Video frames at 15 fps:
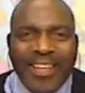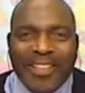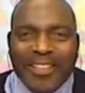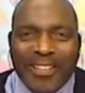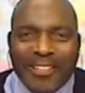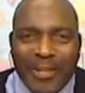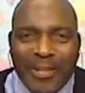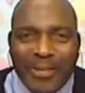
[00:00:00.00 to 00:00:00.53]

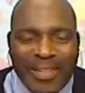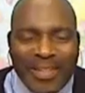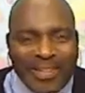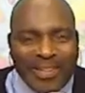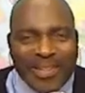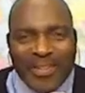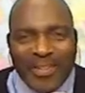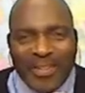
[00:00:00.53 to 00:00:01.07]
just
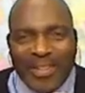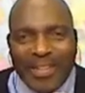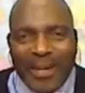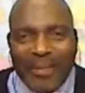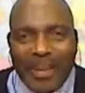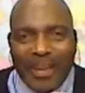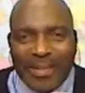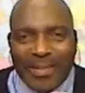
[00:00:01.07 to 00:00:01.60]
joking.
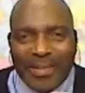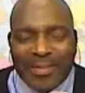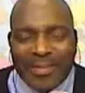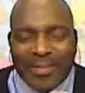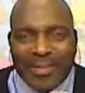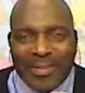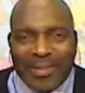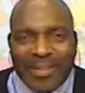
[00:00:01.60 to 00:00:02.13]
I might tell a
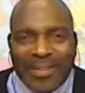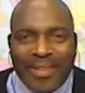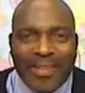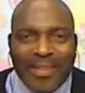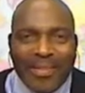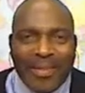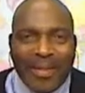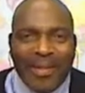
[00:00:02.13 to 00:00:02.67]
story.
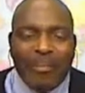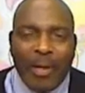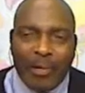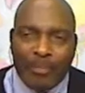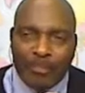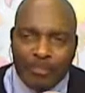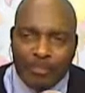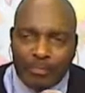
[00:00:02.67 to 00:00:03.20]
Yeah,
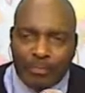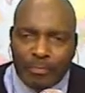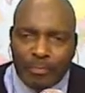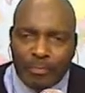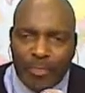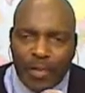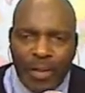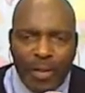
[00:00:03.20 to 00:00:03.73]
but
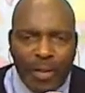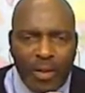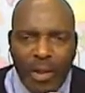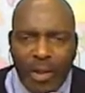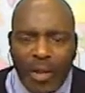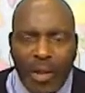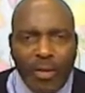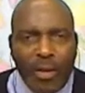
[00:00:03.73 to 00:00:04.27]

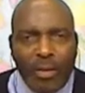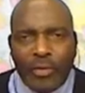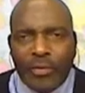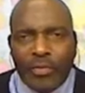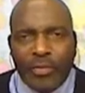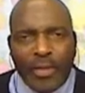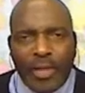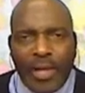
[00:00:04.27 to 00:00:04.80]

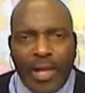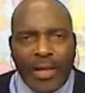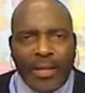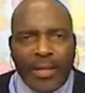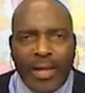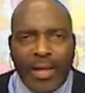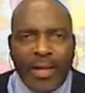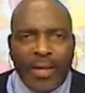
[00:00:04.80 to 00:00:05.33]
others that are
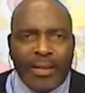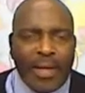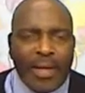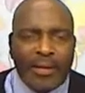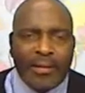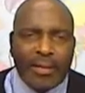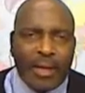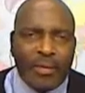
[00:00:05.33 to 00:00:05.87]
like that,
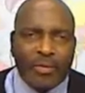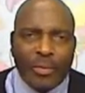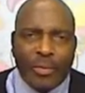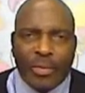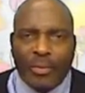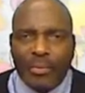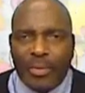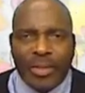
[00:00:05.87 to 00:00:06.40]
I tell
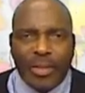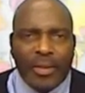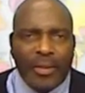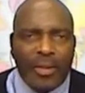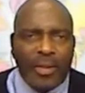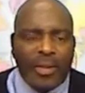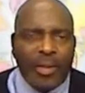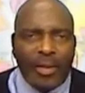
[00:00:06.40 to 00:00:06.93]
stories
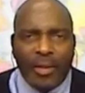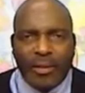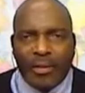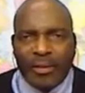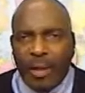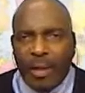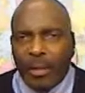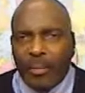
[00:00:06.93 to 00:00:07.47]

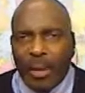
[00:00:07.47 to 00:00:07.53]
talk